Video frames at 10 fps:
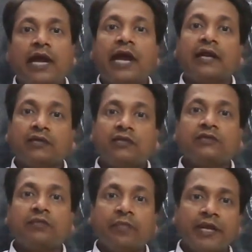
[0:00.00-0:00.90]
And
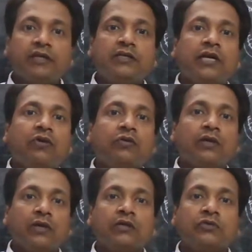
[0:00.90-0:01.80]
this breakdown
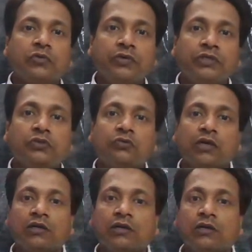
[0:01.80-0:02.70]
is going to
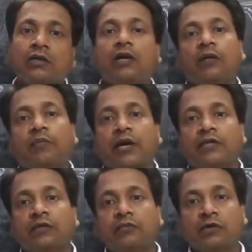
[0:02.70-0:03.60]
occur by
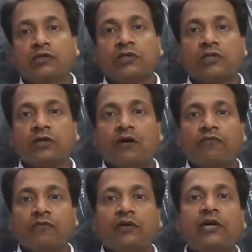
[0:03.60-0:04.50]
the process of
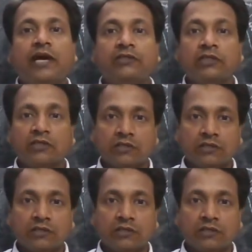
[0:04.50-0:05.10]
digestion.